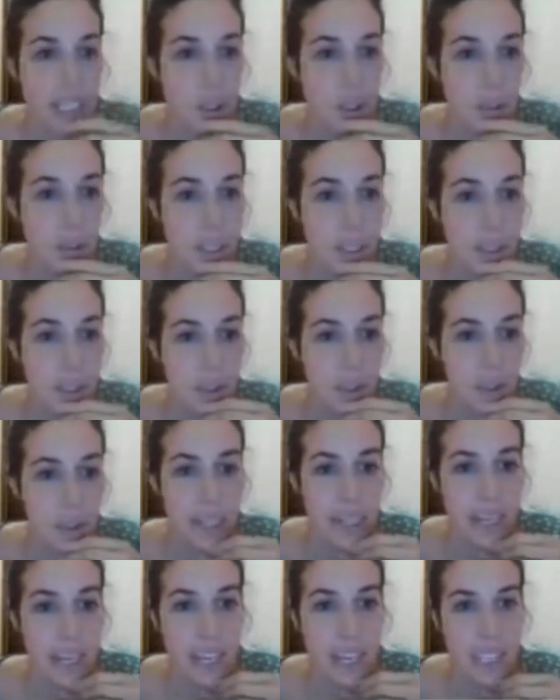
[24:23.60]
is going to
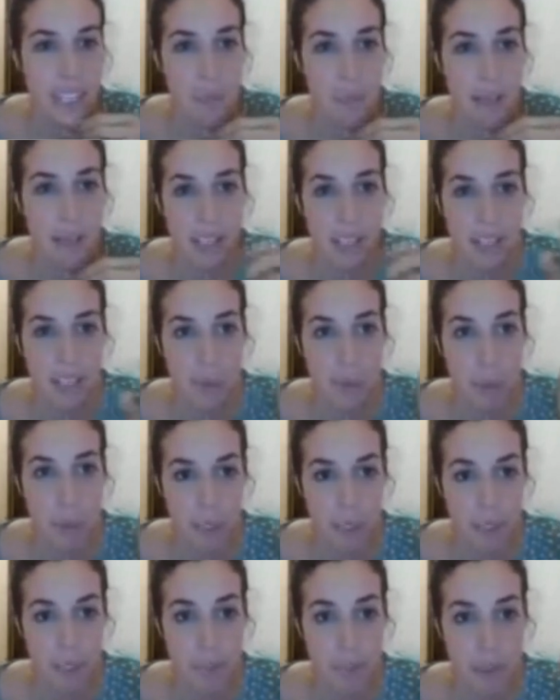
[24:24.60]
be S minus the
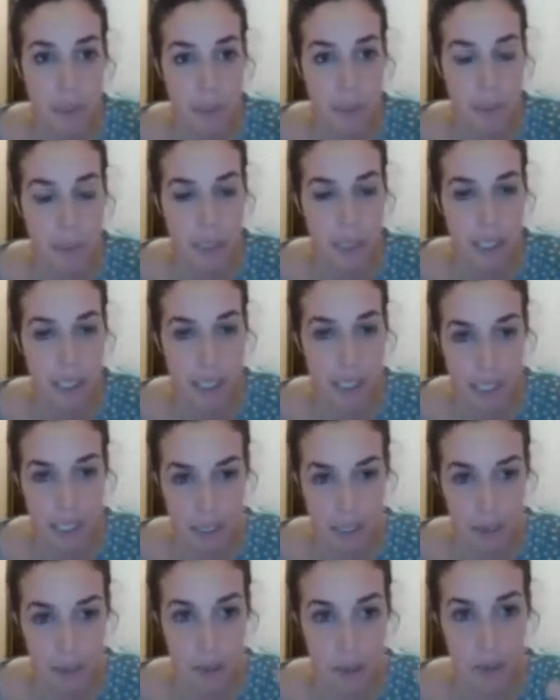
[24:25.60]
points of
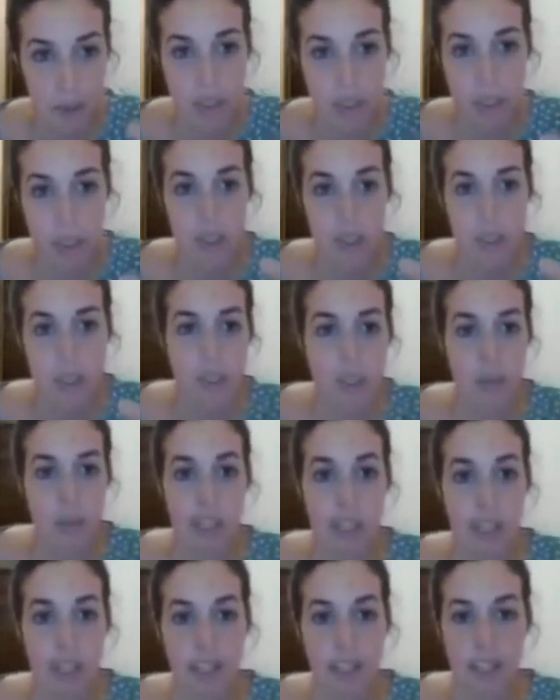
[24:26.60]
multiplicity 0.
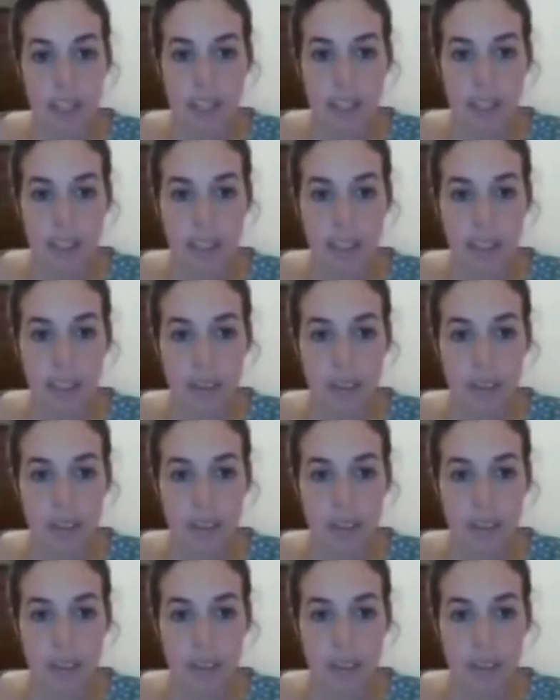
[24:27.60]
So like